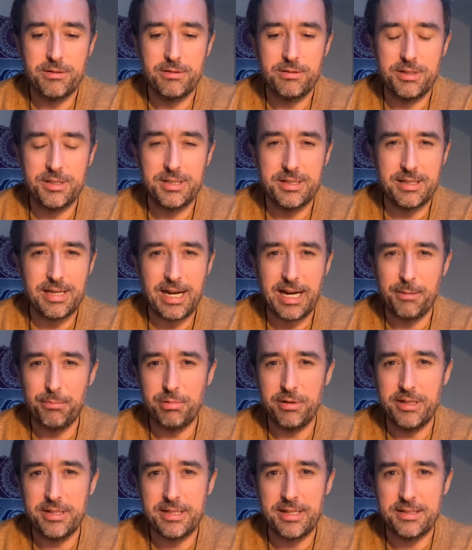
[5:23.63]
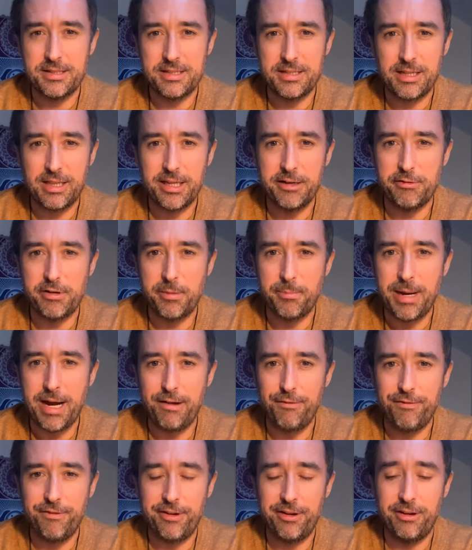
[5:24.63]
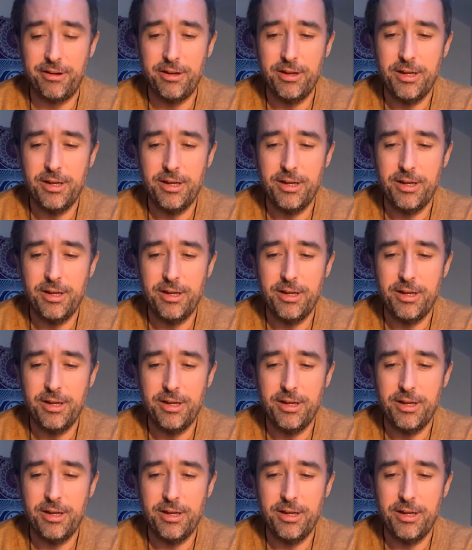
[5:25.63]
This is the High Priestess is clearing a path for you.